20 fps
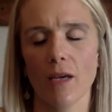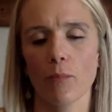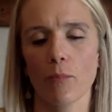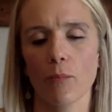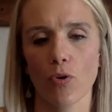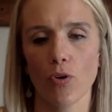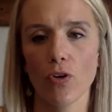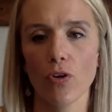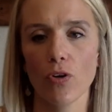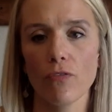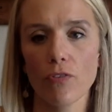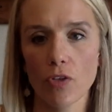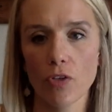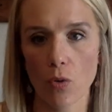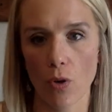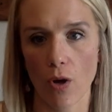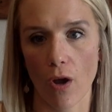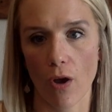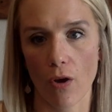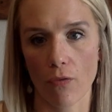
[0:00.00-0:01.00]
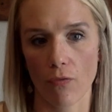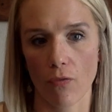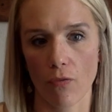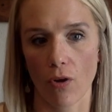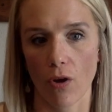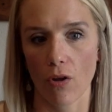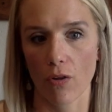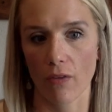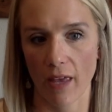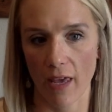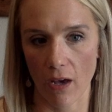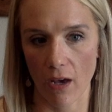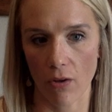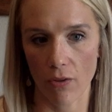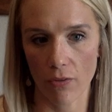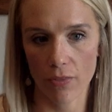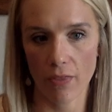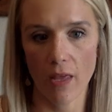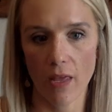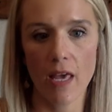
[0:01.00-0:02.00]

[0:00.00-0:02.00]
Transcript: improve your overall health.